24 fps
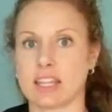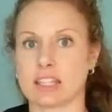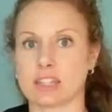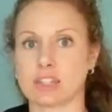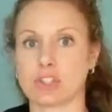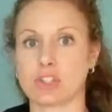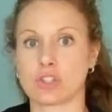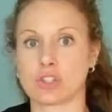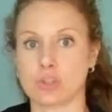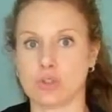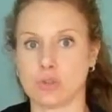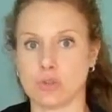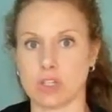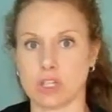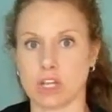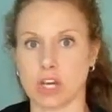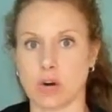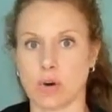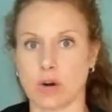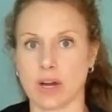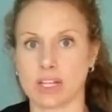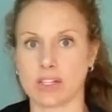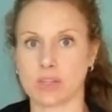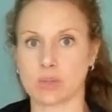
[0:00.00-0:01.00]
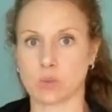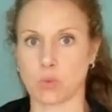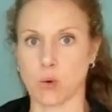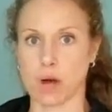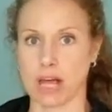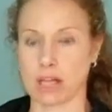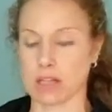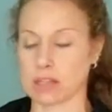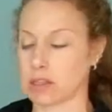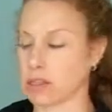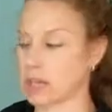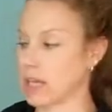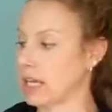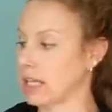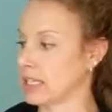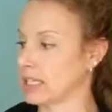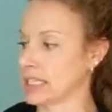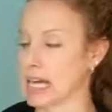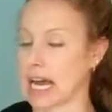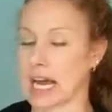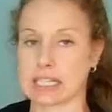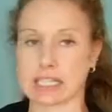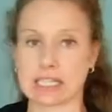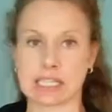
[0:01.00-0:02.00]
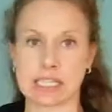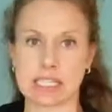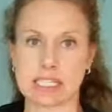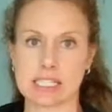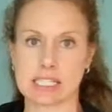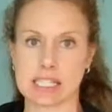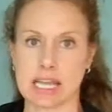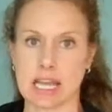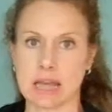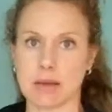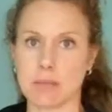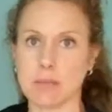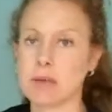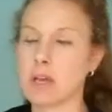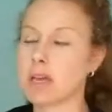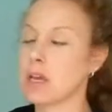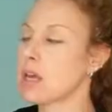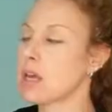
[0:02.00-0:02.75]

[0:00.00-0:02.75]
the studio as well, exactly the same.